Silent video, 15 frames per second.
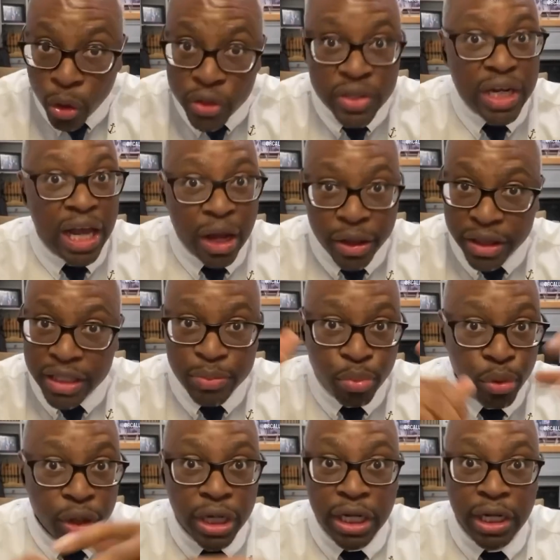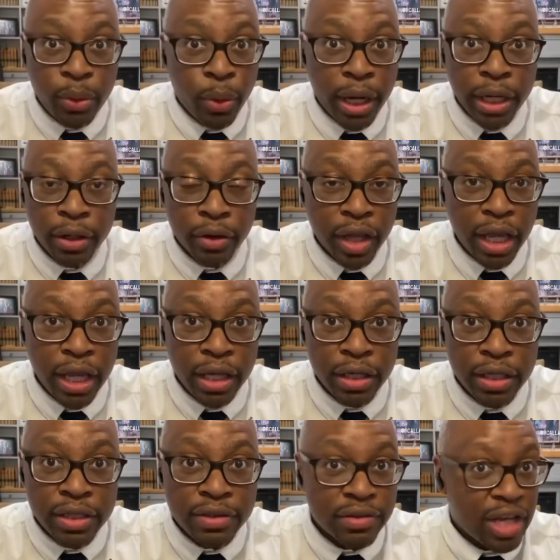now at this point anyway, okay?
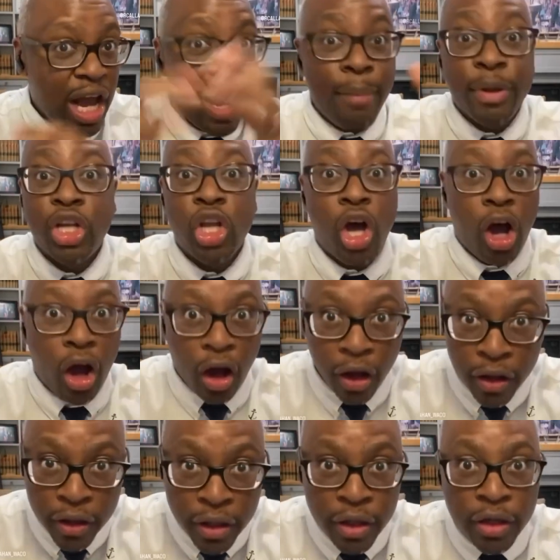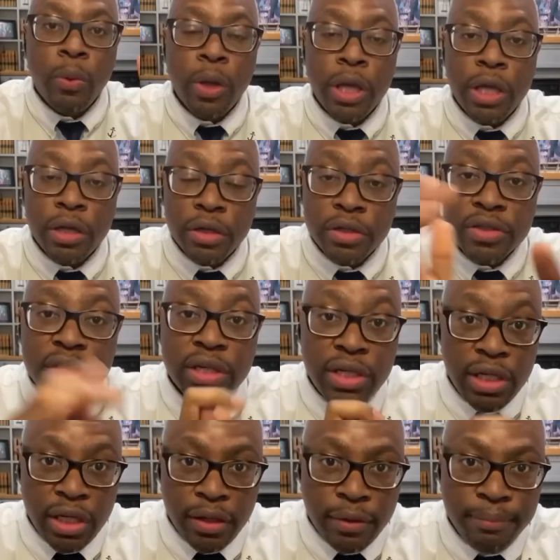common law. Here's the
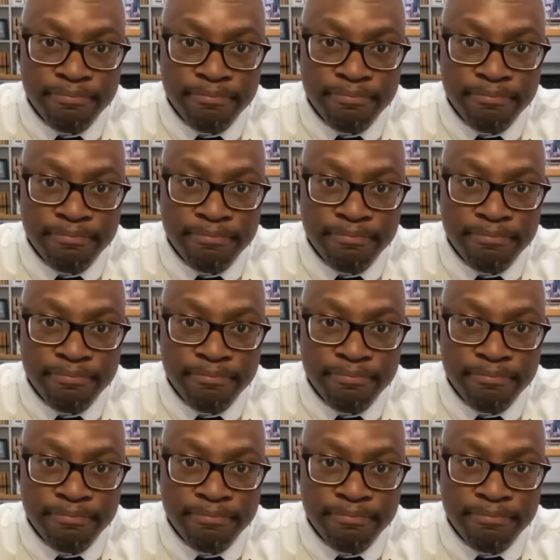deal.